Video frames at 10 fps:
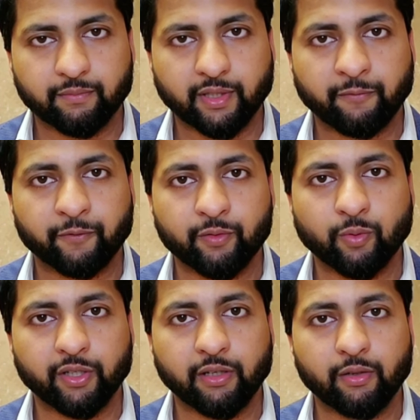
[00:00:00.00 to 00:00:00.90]
If you
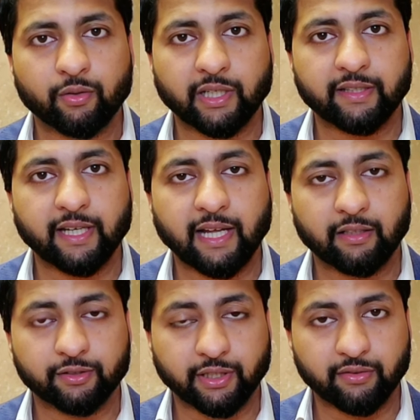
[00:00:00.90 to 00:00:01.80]
want to look at the
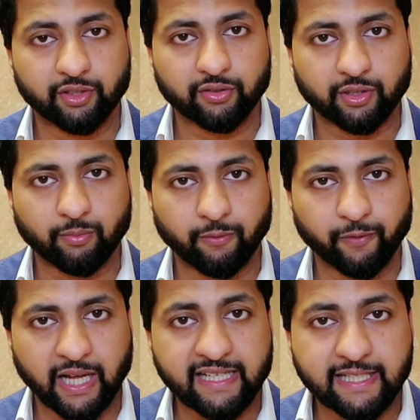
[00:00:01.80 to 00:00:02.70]
healthcare system of
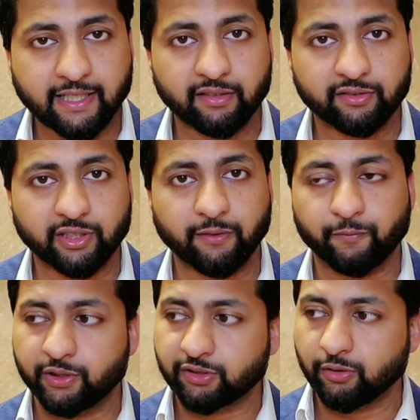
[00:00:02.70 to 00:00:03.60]
any country,
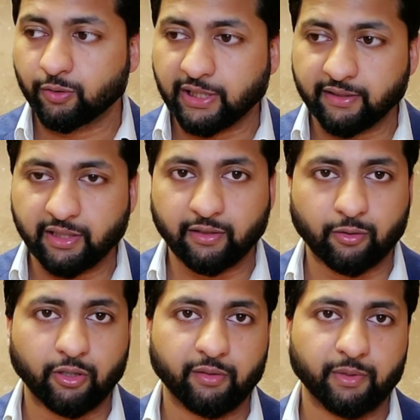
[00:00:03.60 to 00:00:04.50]
first look at their
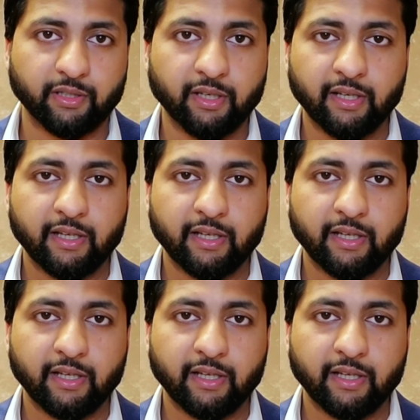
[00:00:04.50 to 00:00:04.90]
economy.